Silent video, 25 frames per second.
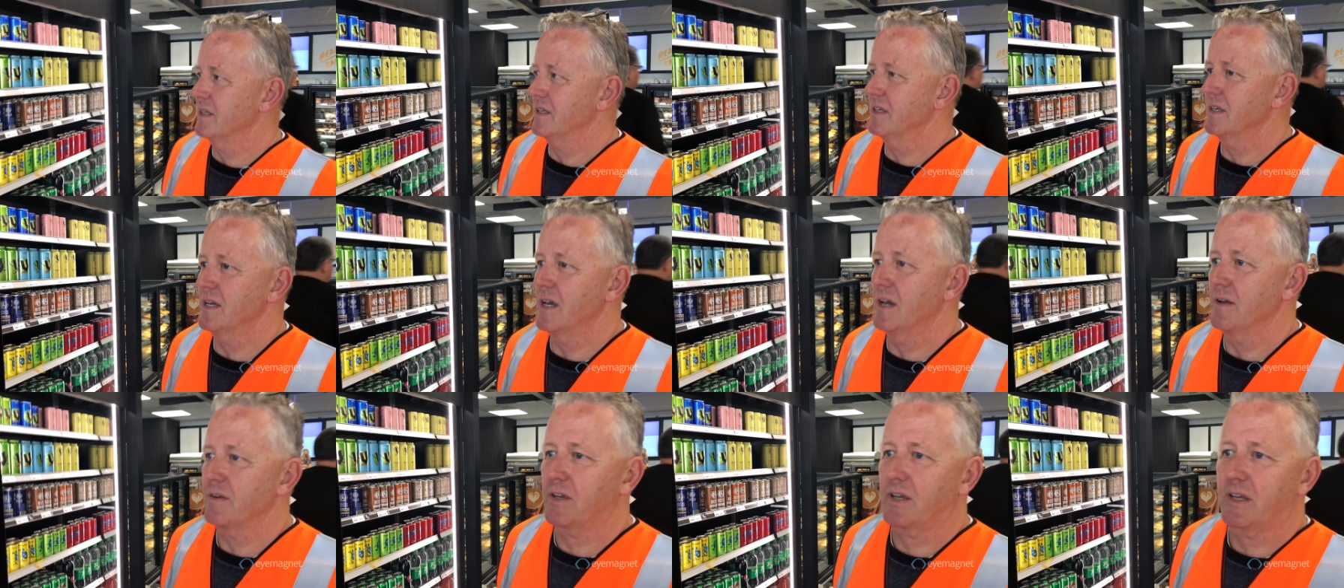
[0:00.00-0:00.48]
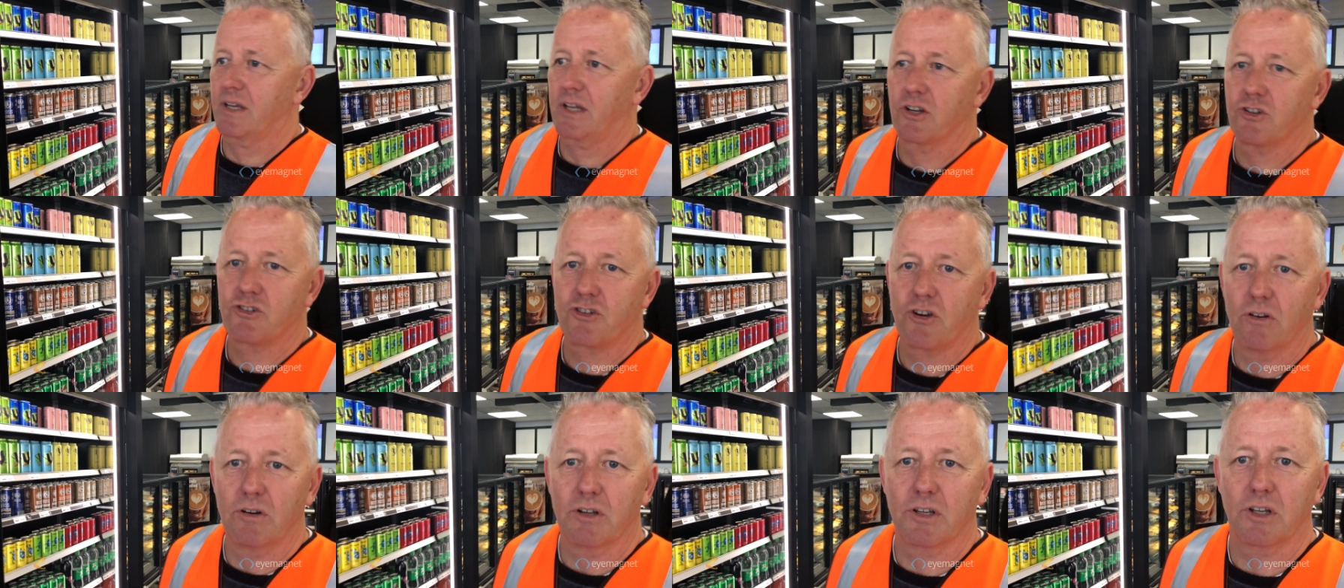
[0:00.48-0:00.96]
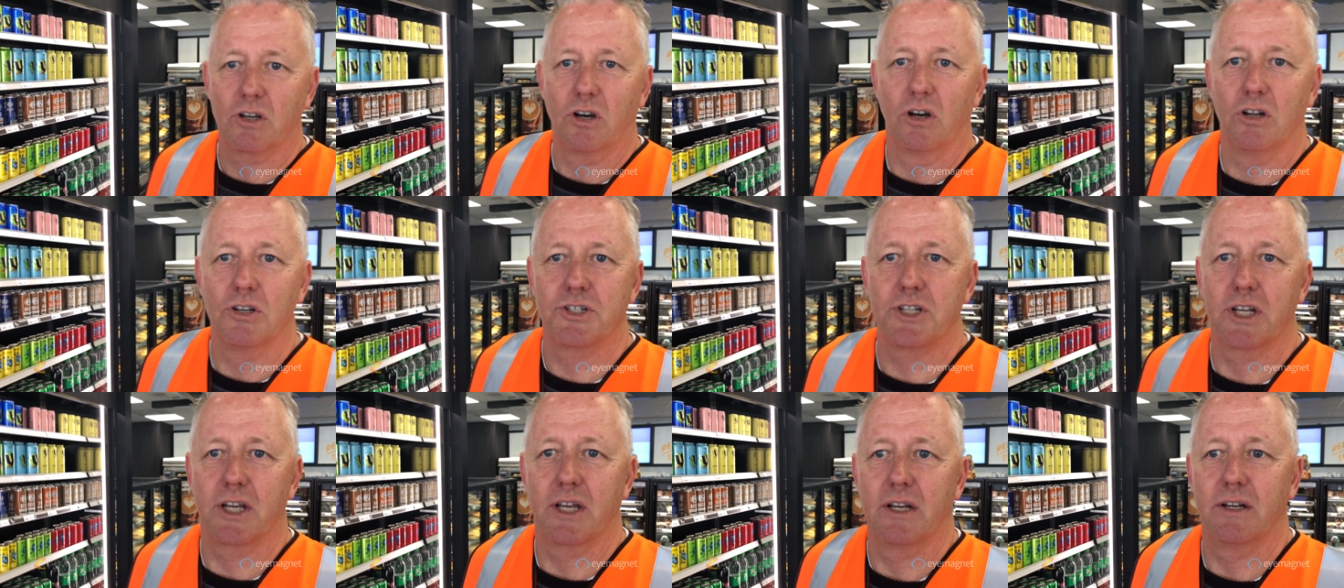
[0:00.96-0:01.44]
Yeah, controlling
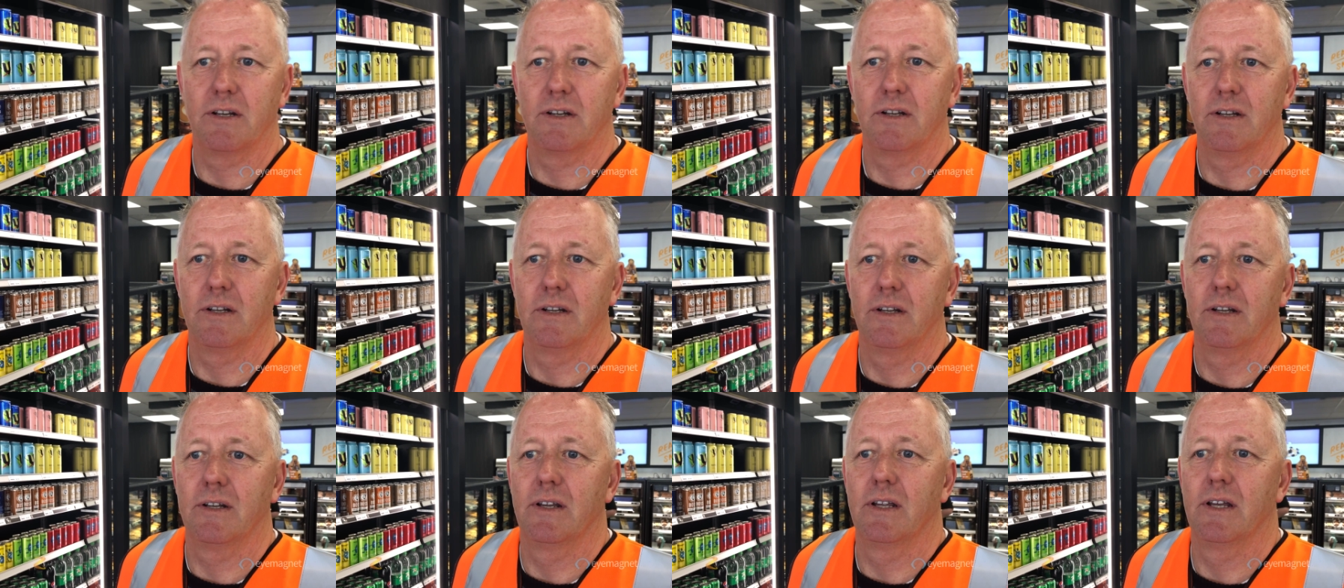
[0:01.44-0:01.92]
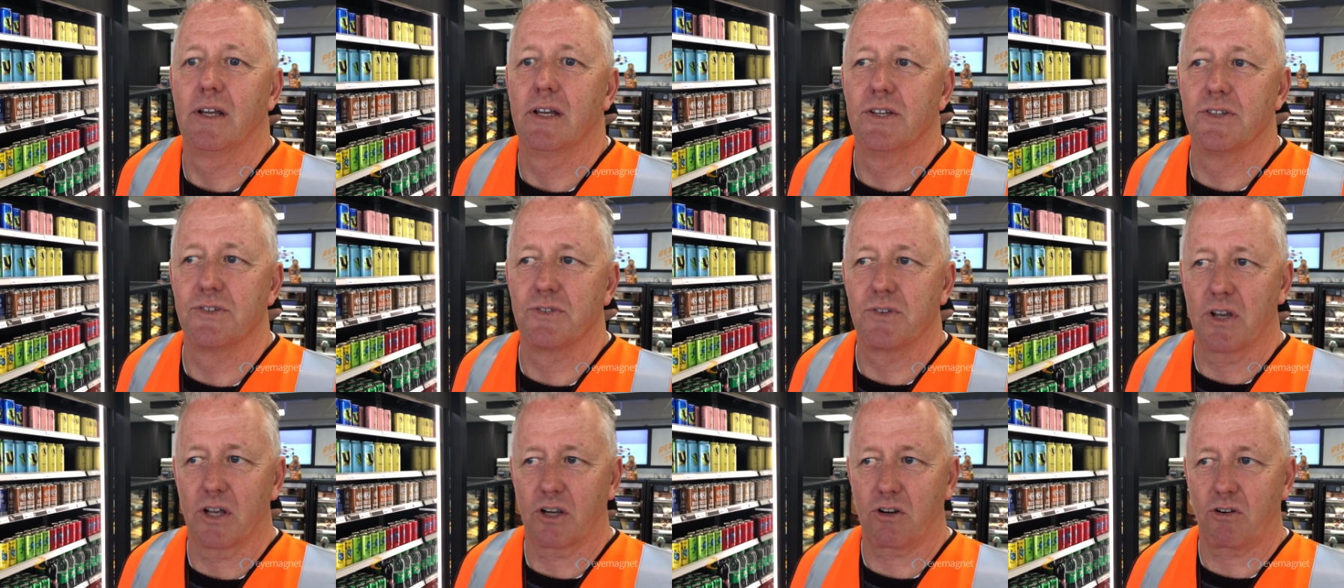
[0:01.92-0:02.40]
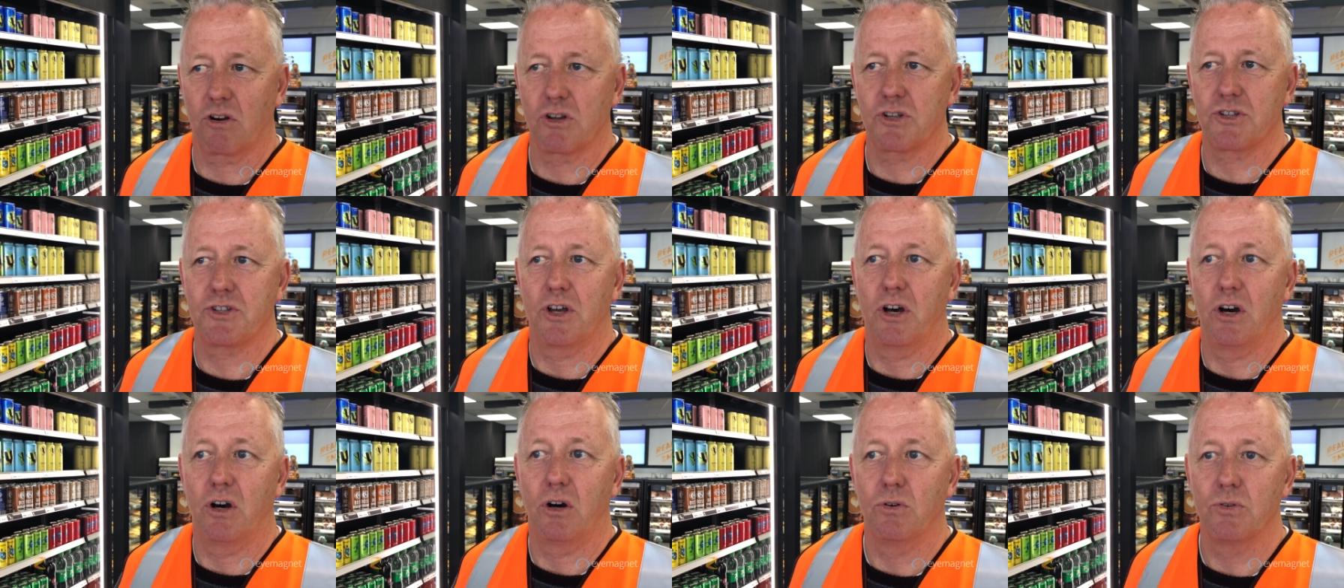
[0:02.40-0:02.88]
content is across
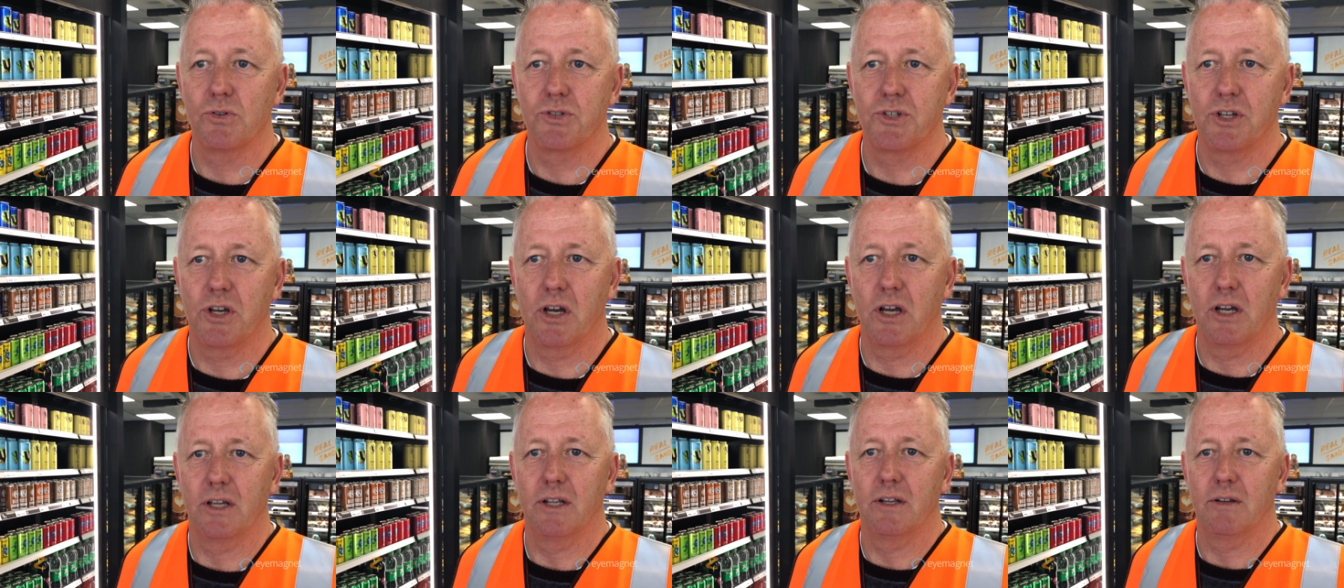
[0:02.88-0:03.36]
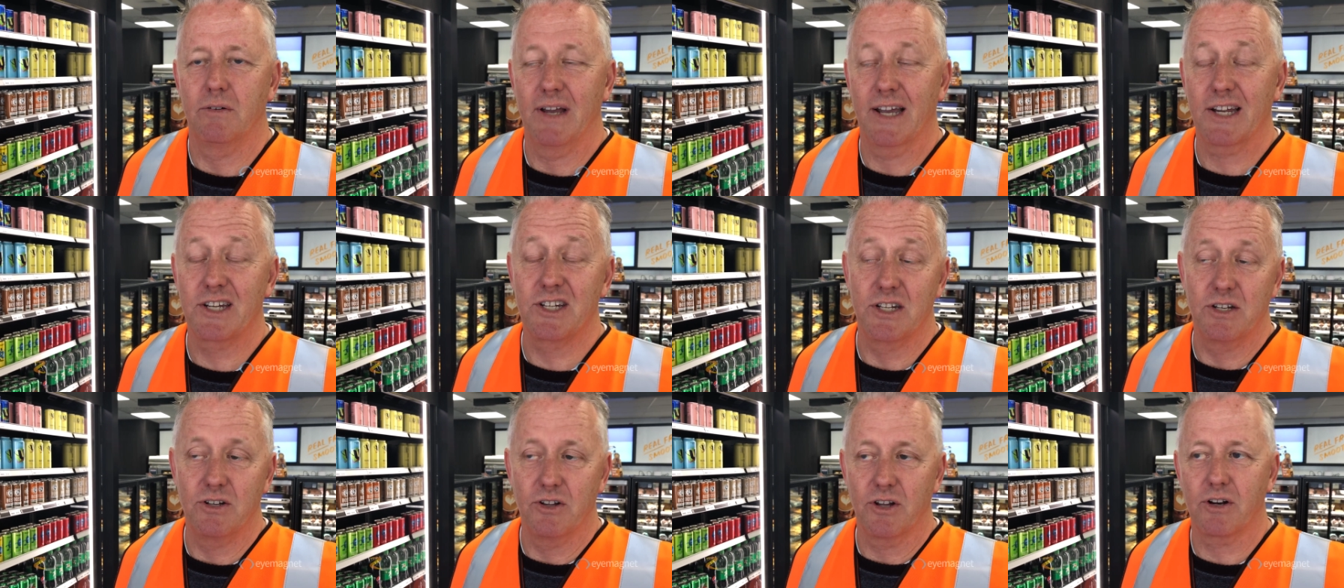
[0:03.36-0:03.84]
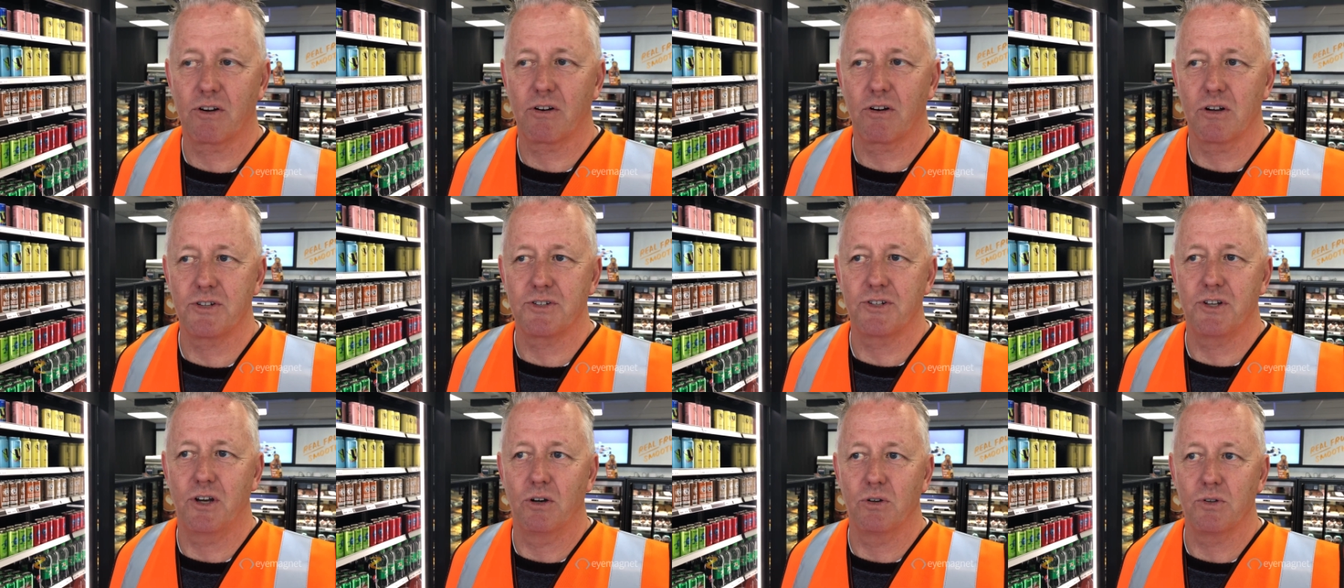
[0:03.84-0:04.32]
the whole site. Actually, not
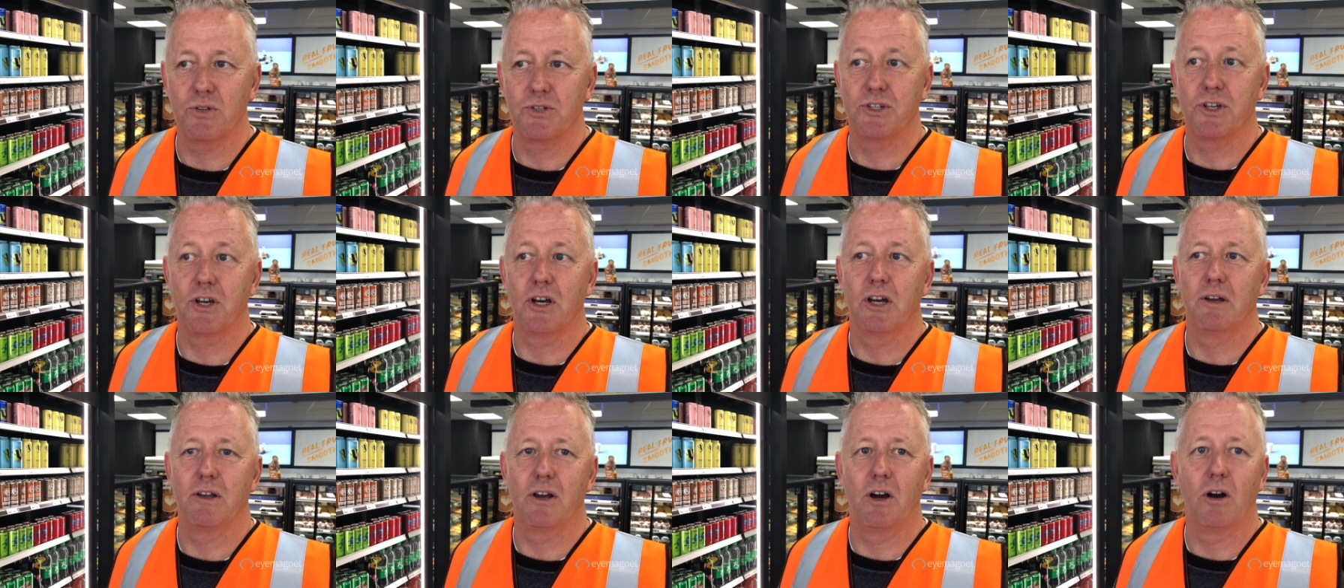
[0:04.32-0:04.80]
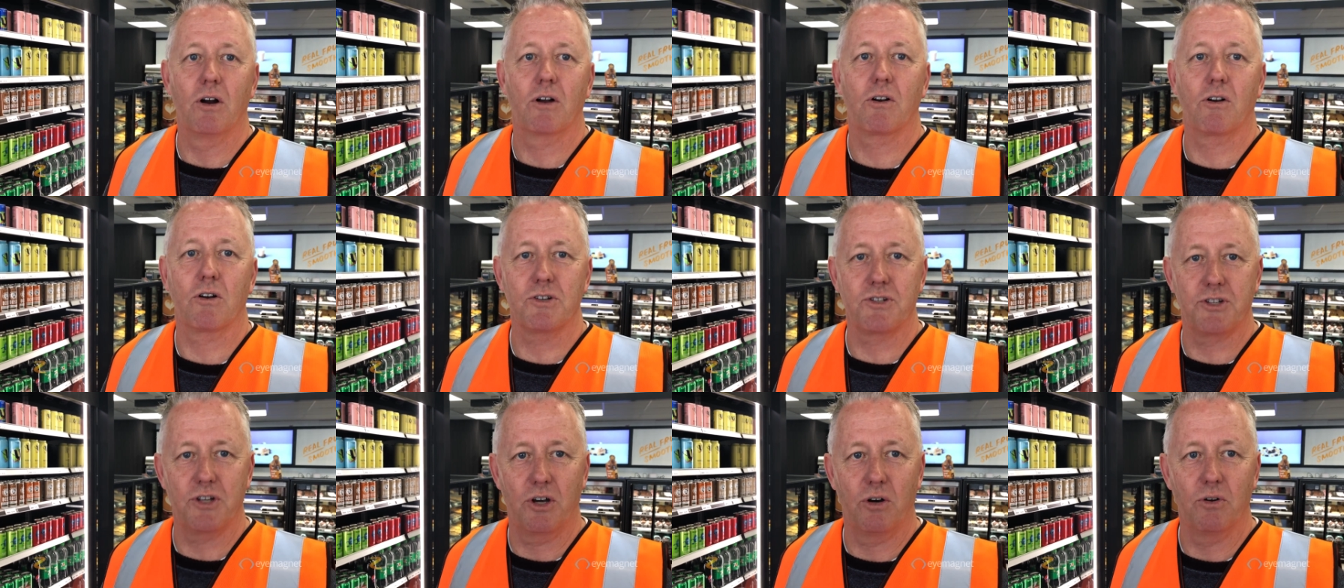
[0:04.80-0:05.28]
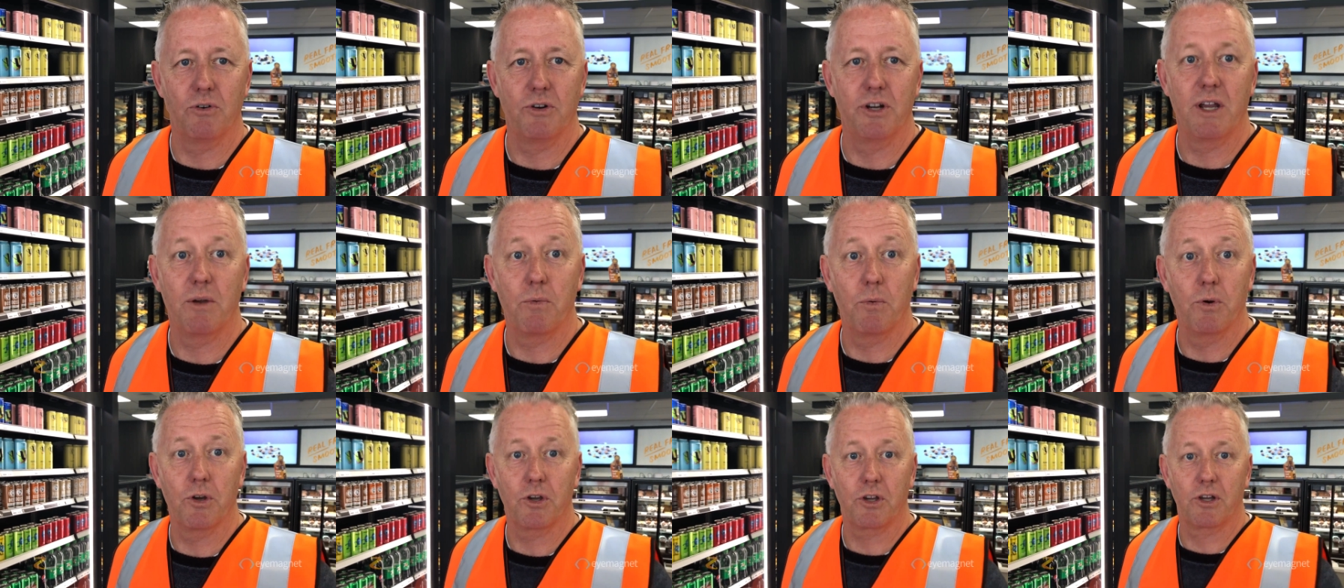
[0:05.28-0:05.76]
across the whole site, across the whole
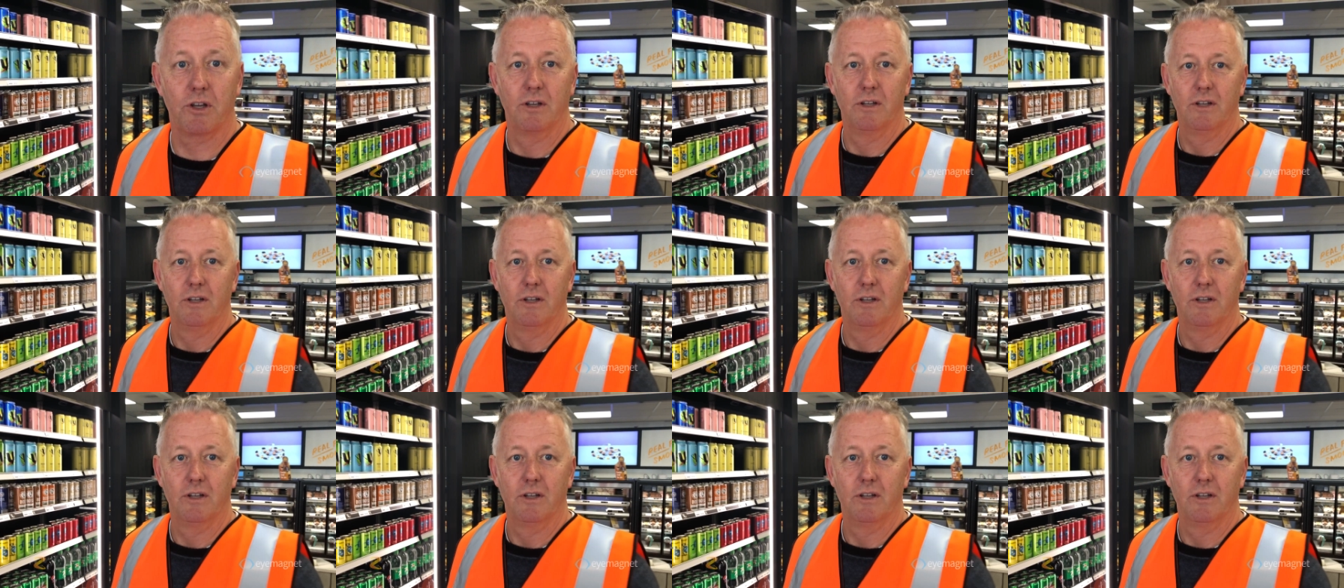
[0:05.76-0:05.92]
network.